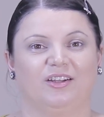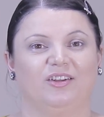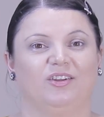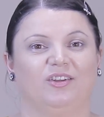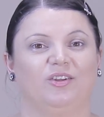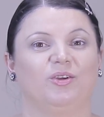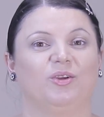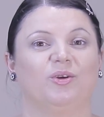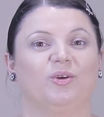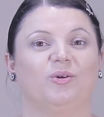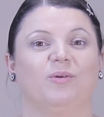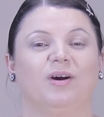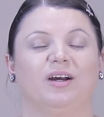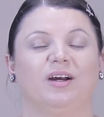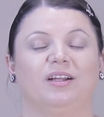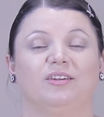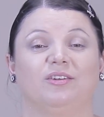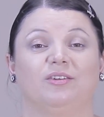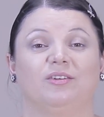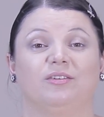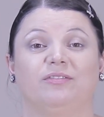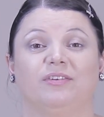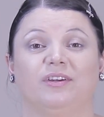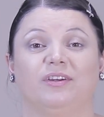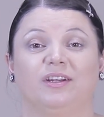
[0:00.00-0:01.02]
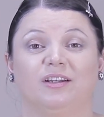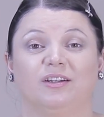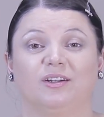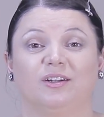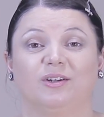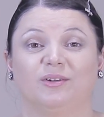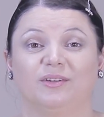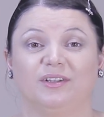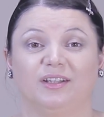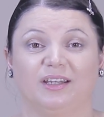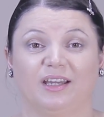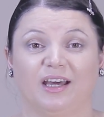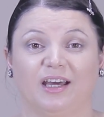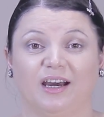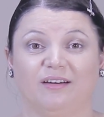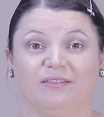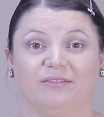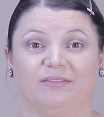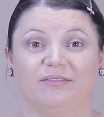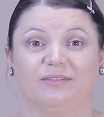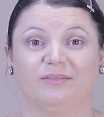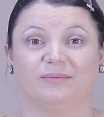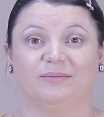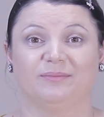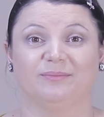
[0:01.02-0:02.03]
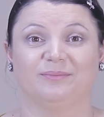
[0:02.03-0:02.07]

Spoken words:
Do you want to feel good enough?